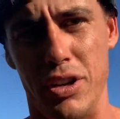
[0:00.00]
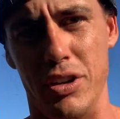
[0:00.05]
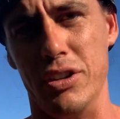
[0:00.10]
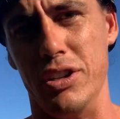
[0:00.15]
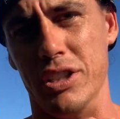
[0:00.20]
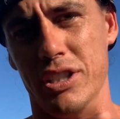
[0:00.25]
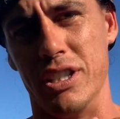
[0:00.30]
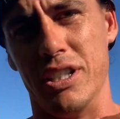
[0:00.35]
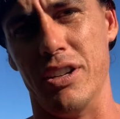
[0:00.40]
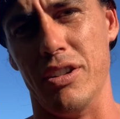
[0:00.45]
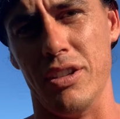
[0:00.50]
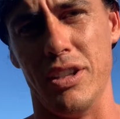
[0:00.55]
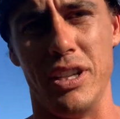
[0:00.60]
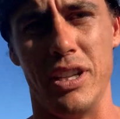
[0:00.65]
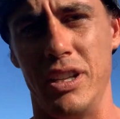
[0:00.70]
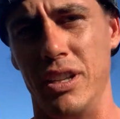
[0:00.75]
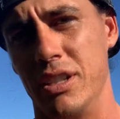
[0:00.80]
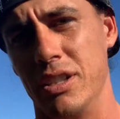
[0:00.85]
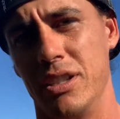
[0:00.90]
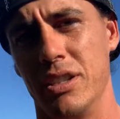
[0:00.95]
you're just literally
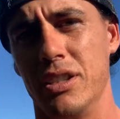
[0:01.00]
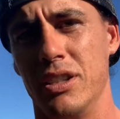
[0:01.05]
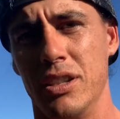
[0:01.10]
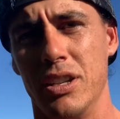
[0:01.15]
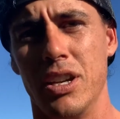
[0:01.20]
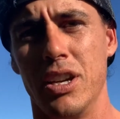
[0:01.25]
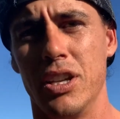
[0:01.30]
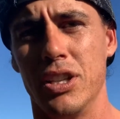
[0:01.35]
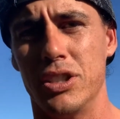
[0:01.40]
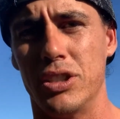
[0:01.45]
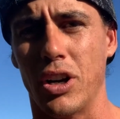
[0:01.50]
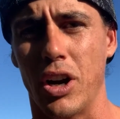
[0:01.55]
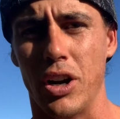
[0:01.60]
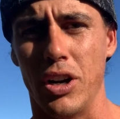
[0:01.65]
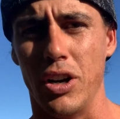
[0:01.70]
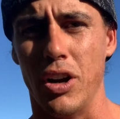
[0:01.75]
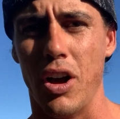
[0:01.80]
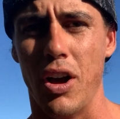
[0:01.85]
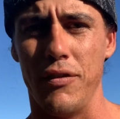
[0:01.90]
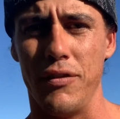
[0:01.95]

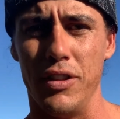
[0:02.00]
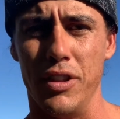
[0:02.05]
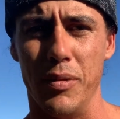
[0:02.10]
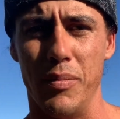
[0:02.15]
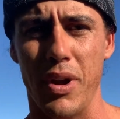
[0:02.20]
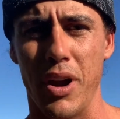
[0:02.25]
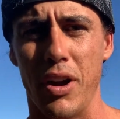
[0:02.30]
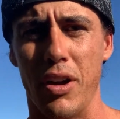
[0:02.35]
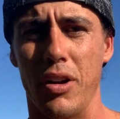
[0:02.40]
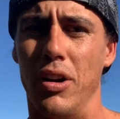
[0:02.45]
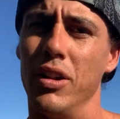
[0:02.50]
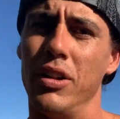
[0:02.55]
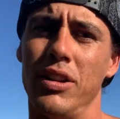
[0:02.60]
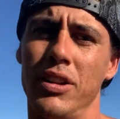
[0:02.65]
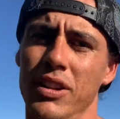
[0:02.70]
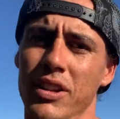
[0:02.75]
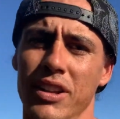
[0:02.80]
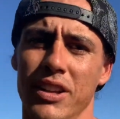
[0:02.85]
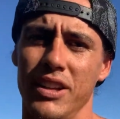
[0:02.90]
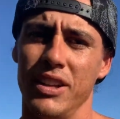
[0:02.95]
starting off in the barrel,
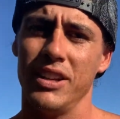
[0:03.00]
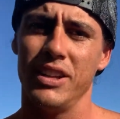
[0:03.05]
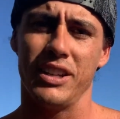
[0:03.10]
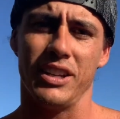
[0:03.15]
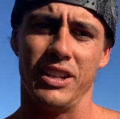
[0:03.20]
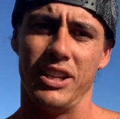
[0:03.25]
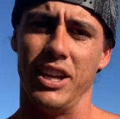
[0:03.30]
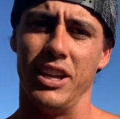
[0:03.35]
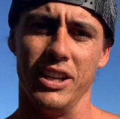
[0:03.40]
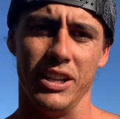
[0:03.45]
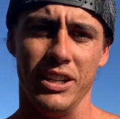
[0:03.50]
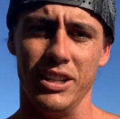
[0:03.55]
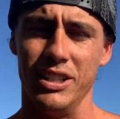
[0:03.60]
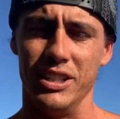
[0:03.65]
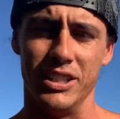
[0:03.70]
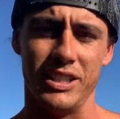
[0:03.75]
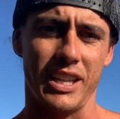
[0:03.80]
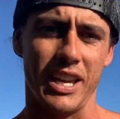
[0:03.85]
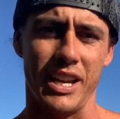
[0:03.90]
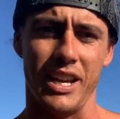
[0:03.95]
and you
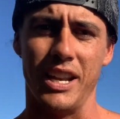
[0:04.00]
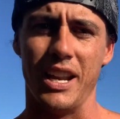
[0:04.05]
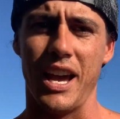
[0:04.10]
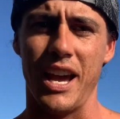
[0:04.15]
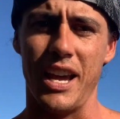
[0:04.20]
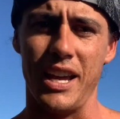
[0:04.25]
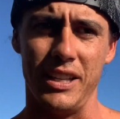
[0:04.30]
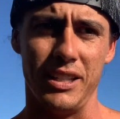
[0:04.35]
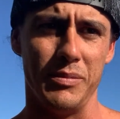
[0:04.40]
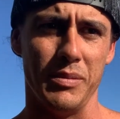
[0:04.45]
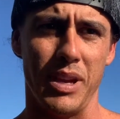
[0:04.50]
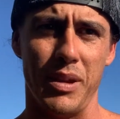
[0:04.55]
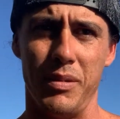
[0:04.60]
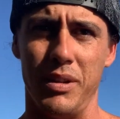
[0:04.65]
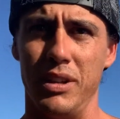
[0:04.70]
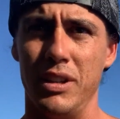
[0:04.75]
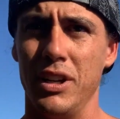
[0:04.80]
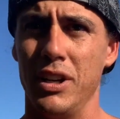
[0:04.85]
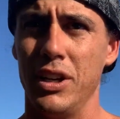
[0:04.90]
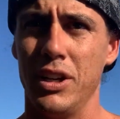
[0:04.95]
just get a nice
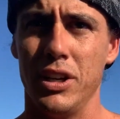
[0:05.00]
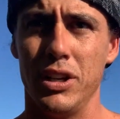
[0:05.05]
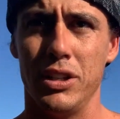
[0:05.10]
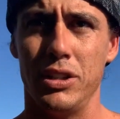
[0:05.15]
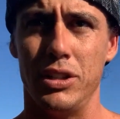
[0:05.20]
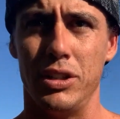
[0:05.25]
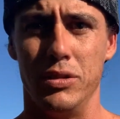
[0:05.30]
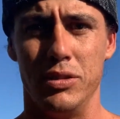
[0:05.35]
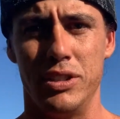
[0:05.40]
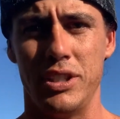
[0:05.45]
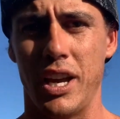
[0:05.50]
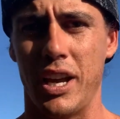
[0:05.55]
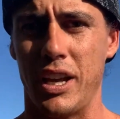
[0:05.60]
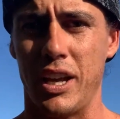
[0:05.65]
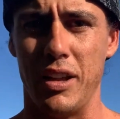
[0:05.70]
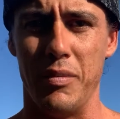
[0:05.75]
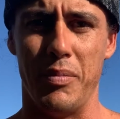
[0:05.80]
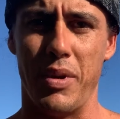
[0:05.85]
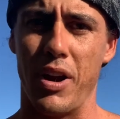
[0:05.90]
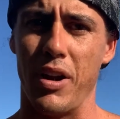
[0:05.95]
maybe
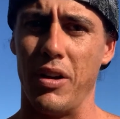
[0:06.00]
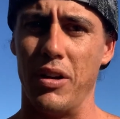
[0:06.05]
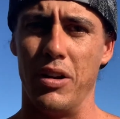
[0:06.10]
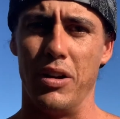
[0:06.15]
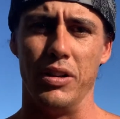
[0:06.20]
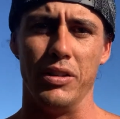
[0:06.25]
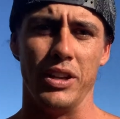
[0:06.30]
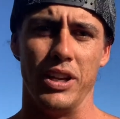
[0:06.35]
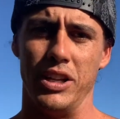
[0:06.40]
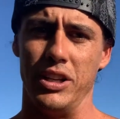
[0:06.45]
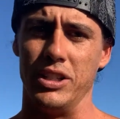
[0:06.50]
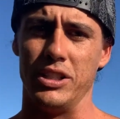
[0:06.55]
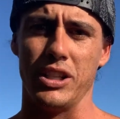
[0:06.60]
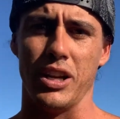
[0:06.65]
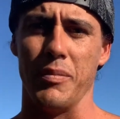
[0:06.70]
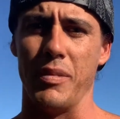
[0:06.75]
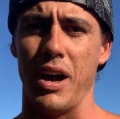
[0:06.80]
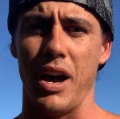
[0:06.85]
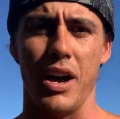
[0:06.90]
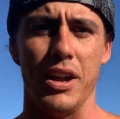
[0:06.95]
2-second barrel, and you just
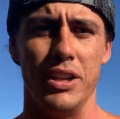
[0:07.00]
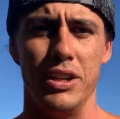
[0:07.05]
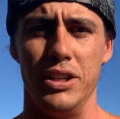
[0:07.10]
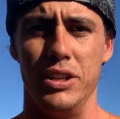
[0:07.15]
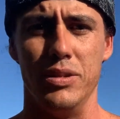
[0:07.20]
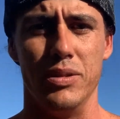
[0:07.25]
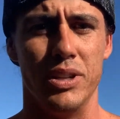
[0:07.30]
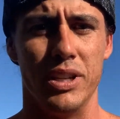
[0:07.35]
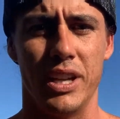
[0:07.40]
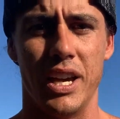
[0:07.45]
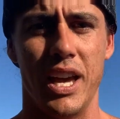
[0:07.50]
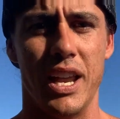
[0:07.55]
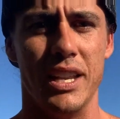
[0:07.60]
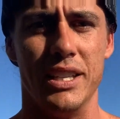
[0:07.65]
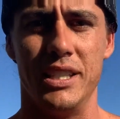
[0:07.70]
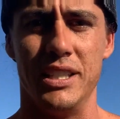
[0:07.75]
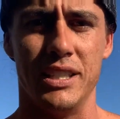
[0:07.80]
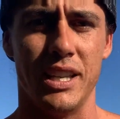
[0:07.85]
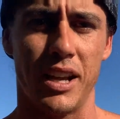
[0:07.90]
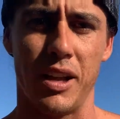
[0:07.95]
come out and you do it again.
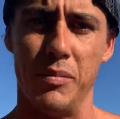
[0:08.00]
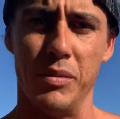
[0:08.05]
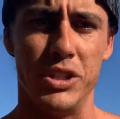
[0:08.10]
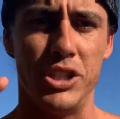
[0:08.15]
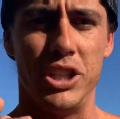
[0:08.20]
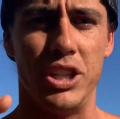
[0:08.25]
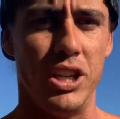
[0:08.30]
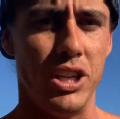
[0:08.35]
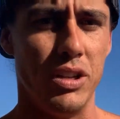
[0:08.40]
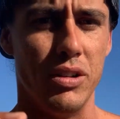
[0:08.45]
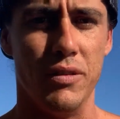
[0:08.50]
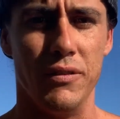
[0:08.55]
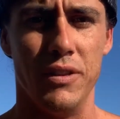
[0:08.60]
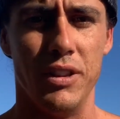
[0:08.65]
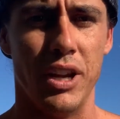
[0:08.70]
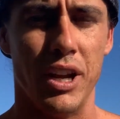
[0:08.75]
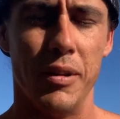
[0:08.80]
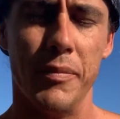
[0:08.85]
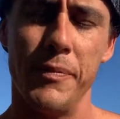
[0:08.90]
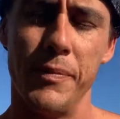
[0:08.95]
It's just like a machine over
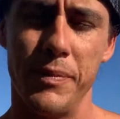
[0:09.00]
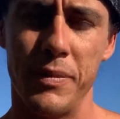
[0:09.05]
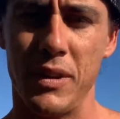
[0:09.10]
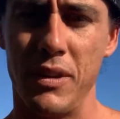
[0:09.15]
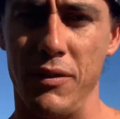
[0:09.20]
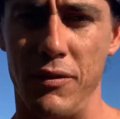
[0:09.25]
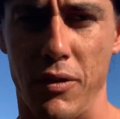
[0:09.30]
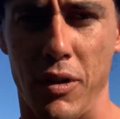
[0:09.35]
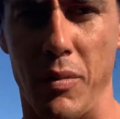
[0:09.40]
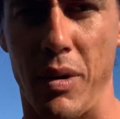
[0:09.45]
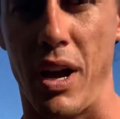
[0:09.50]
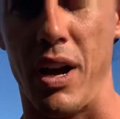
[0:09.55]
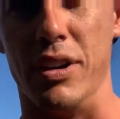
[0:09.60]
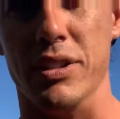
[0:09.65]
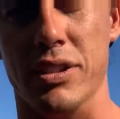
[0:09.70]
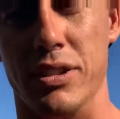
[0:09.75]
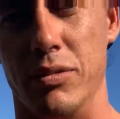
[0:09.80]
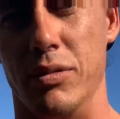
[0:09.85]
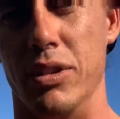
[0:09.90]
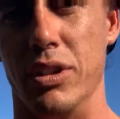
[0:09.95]
there. 4
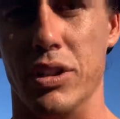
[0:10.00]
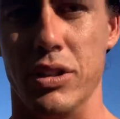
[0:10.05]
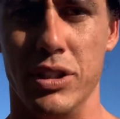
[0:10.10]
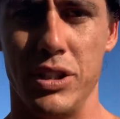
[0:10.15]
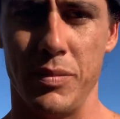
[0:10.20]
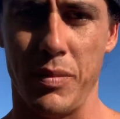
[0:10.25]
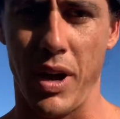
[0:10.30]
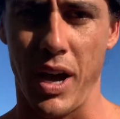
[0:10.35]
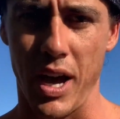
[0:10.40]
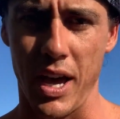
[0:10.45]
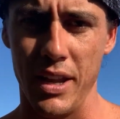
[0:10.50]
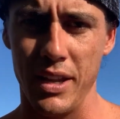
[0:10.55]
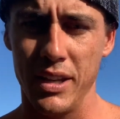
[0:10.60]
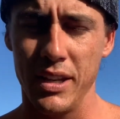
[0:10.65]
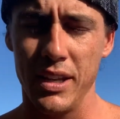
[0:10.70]
miles is a really good spot.